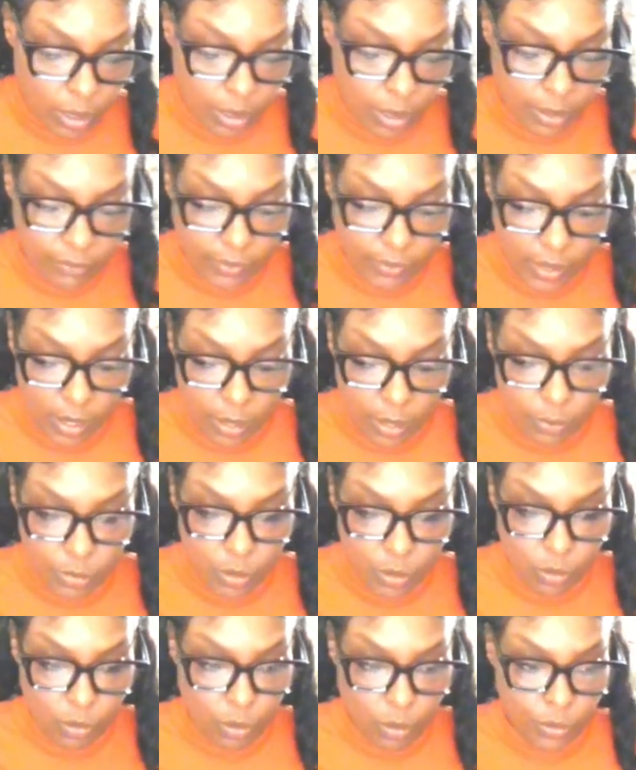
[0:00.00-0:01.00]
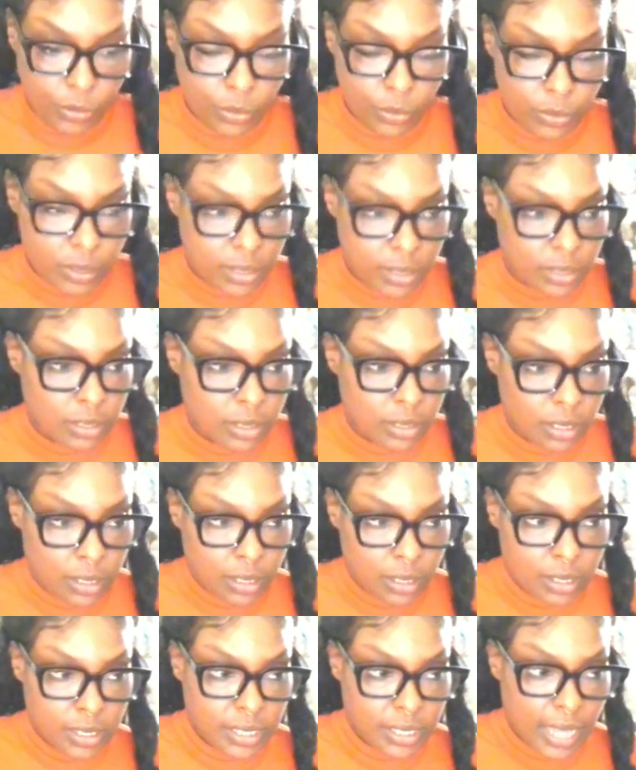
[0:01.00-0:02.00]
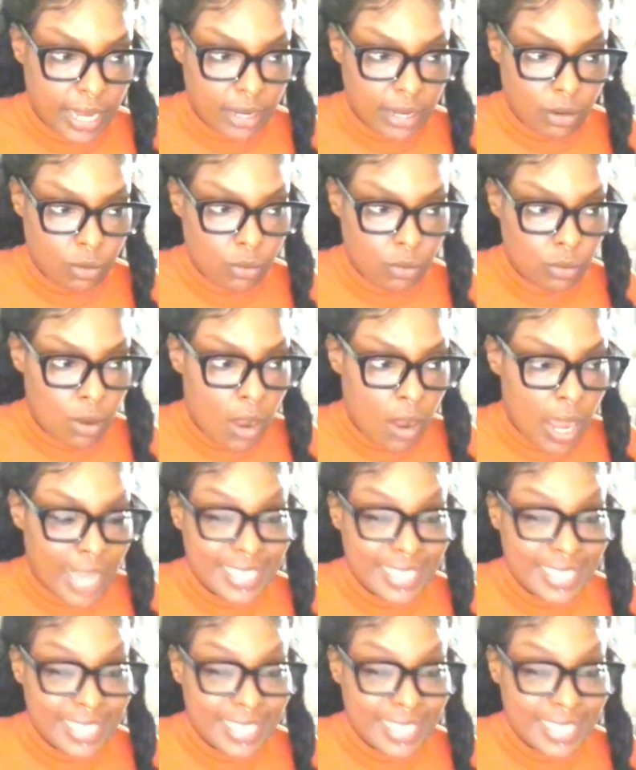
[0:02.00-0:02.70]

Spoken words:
of you'll go through a cycle,